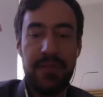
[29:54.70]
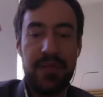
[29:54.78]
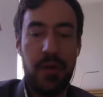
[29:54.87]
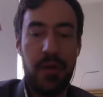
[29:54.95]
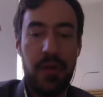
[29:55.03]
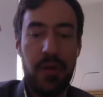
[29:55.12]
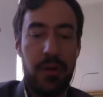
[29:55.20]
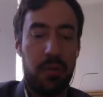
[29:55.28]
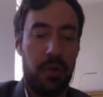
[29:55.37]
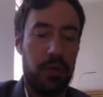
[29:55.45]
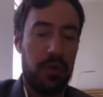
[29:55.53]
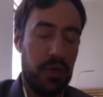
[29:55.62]
you know
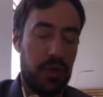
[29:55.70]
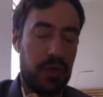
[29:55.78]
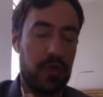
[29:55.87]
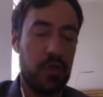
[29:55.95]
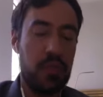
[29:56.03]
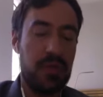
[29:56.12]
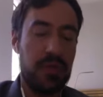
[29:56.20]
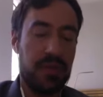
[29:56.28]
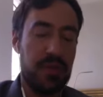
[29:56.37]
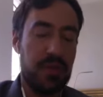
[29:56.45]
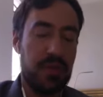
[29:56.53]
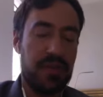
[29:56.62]
human
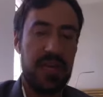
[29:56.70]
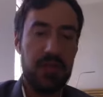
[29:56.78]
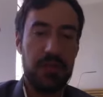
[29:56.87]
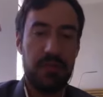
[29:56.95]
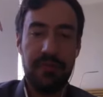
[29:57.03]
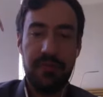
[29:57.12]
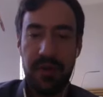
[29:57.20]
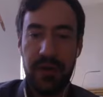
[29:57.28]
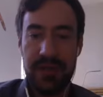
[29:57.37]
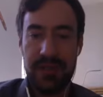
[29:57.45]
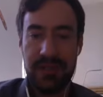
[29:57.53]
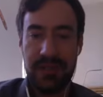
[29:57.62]
communication through
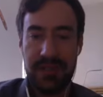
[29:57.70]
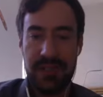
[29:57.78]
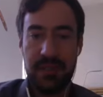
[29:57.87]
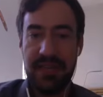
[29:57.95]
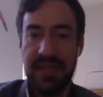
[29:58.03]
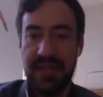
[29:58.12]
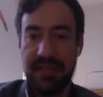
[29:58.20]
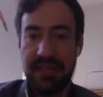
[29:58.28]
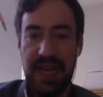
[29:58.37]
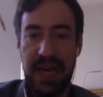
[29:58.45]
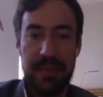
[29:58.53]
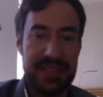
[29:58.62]
voice since the beginning of
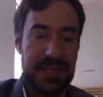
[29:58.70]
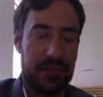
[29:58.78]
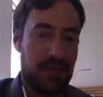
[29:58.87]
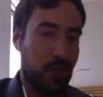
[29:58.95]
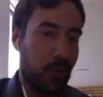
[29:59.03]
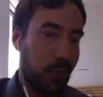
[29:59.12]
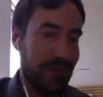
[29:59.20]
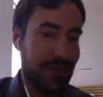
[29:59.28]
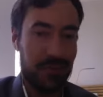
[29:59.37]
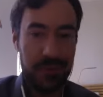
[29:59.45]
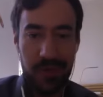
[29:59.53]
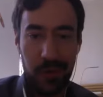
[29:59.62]
time that's how stories
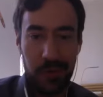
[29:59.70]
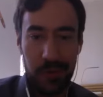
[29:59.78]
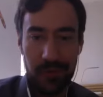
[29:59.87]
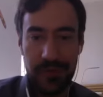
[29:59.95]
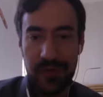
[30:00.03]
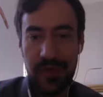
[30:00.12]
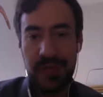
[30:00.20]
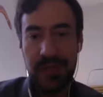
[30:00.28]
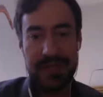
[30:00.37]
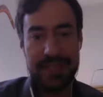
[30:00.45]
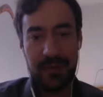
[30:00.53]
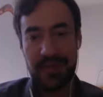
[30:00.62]
were told
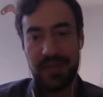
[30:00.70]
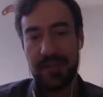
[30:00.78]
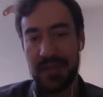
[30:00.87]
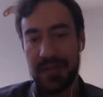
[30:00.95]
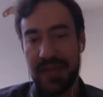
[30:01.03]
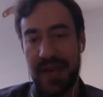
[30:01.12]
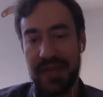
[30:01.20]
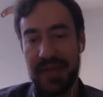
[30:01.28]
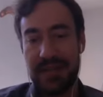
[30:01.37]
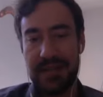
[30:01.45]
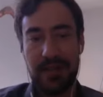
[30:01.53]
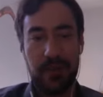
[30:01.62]
that's how we communicated
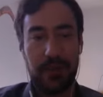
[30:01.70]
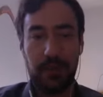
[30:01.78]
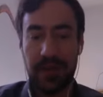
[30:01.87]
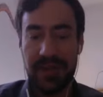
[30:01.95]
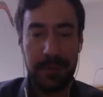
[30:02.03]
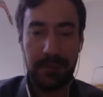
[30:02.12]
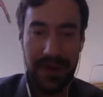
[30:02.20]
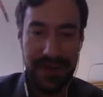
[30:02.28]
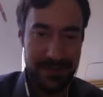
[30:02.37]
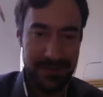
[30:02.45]
until the printing press